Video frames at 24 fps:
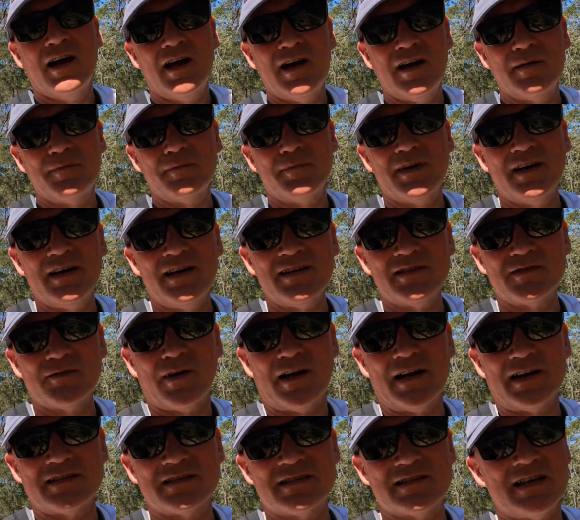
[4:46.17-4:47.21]
but it is
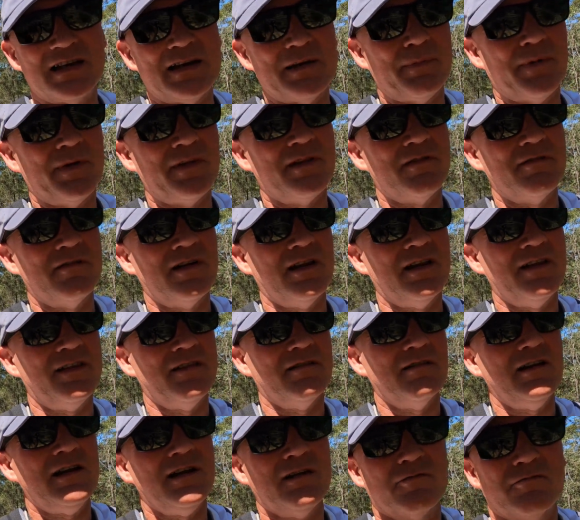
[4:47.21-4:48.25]
quite steep, and there are
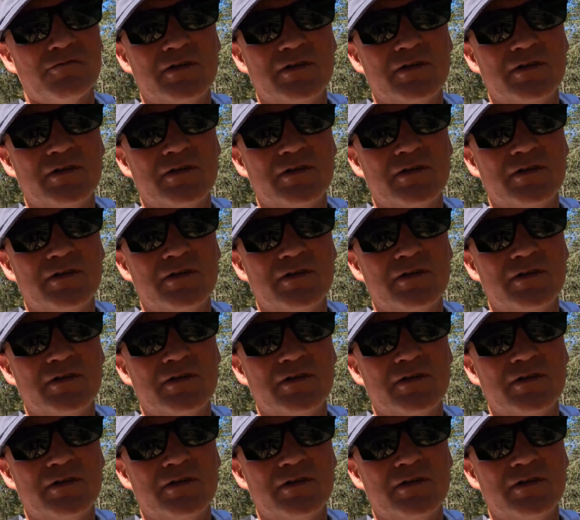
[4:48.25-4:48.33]
little